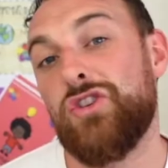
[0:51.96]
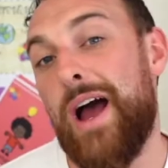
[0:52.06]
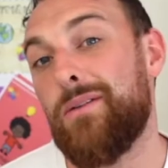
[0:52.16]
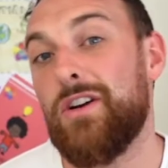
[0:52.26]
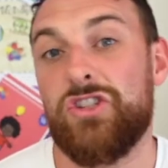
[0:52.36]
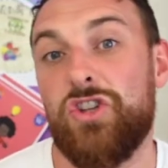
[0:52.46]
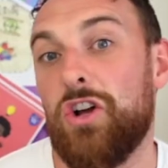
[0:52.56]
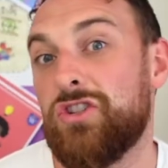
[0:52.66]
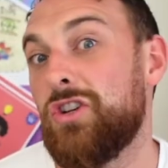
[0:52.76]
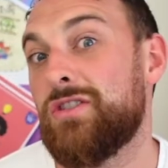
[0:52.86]
So I'm going to
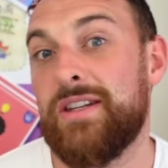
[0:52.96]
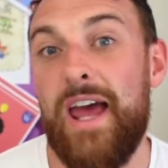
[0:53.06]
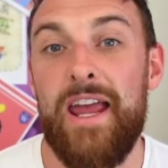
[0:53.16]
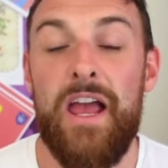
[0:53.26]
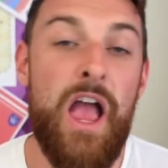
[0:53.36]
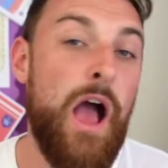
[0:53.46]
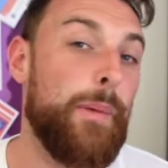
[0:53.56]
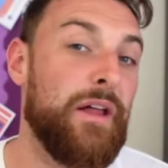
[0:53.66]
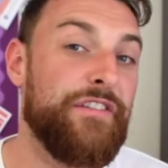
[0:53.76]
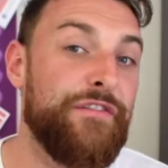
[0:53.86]
talk to you today
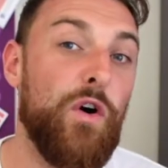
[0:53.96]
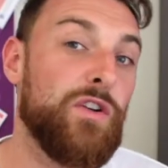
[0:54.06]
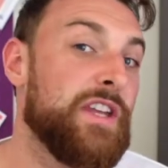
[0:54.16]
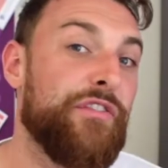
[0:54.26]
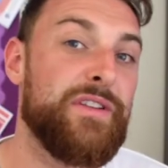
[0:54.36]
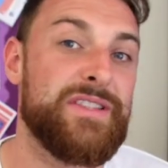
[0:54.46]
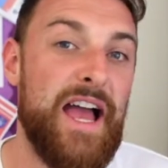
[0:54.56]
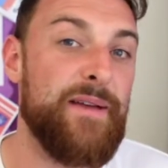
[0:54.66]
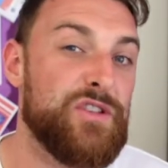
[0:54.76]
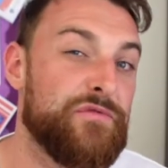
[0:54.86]
about the 4 different
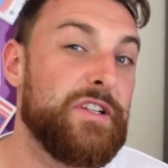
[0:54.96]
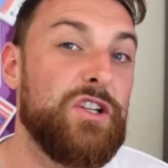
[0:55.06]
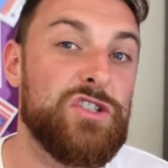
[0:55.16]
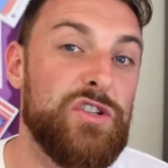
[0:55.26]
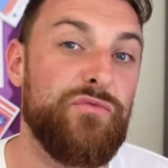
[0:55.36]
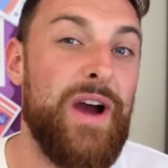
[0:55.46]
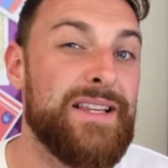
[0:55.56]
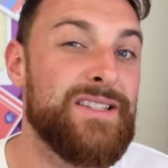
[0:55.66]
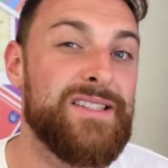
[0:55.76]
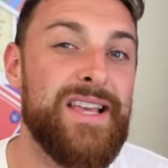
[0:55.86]
types of reluctant
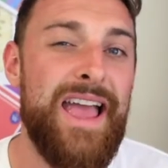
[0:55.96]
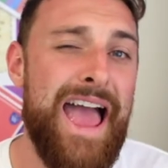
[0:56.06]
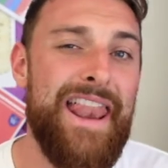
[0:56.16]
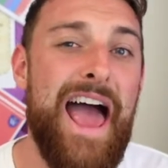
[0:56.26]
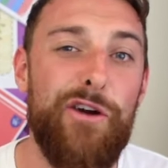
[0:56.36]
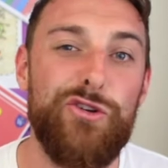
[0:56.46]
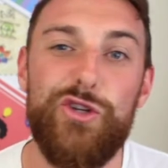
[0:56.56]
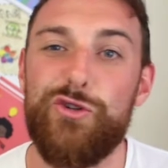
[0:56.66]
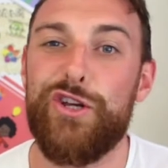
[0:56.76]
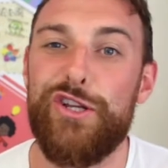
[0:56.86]
writers and how
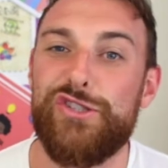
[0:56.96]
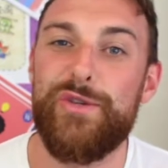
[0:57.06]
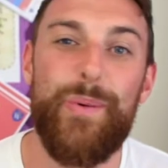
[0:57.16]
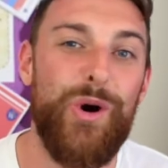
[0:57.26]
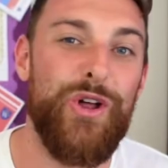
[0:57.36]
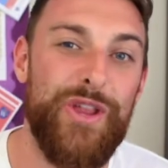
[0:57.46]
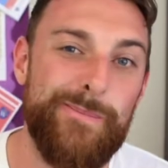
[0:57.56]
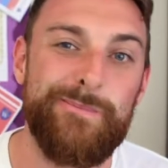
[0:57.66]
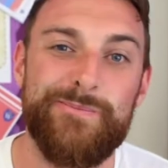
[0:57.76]
you can support them.